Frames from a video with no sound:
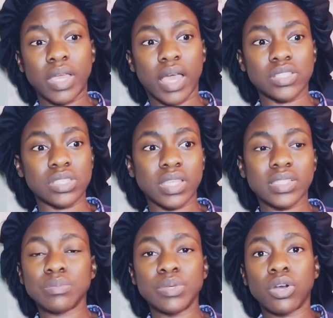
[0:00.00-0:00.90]
I just like
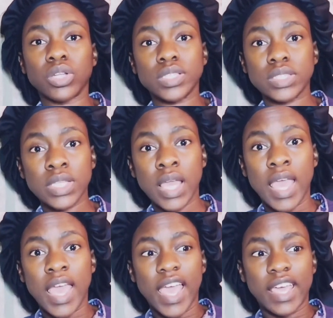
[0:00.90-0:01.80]
to be honest,
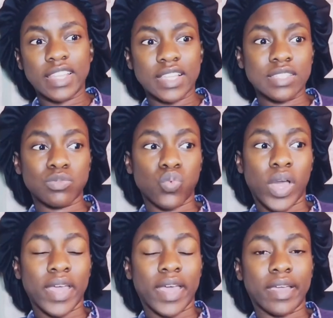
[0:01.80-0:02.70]
and that's
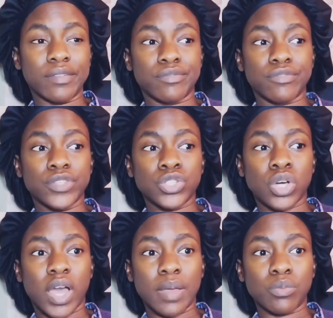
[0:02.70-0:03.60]
why I
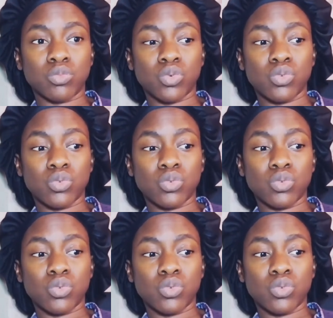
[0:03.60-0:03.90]
feel I'm